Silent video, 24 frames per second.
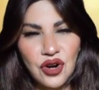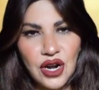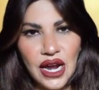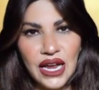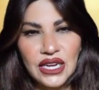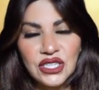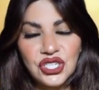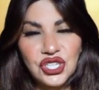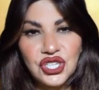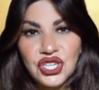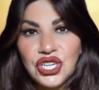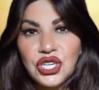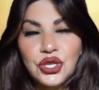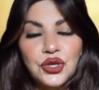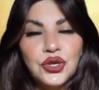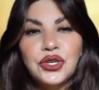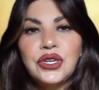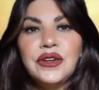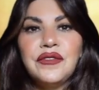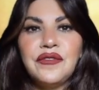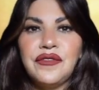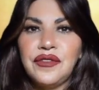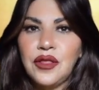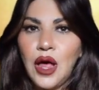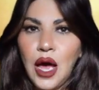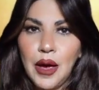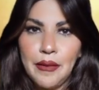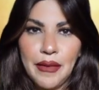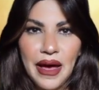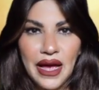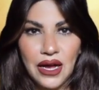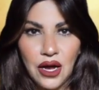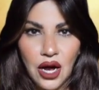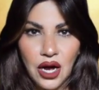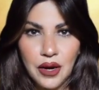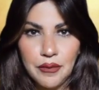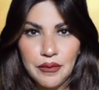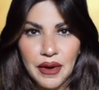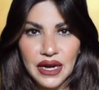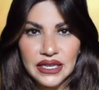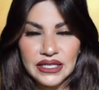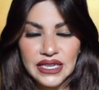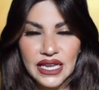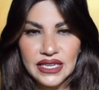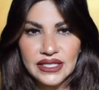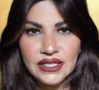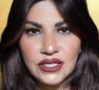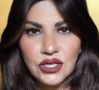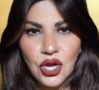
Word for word: and she couldn't fly back on Monday.